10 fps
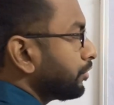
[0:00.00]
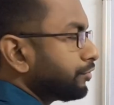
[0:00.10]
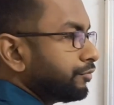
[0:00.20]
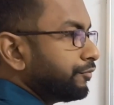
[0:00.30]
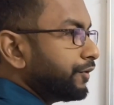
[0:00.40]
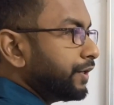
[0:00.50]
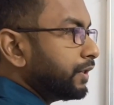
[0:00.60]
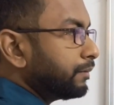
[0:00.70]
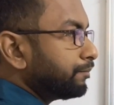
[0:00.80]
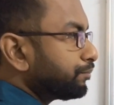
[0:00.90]
of v
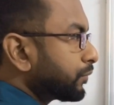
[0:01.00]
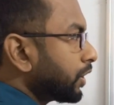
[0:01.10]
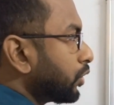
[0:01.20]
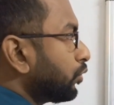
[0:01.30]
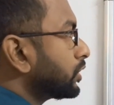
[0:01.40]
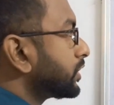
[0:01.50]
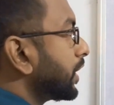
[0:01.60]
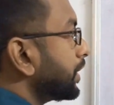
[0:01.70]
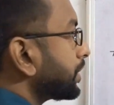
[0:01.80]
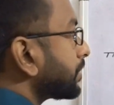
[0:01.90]
towards
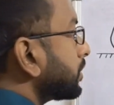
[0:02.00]
right,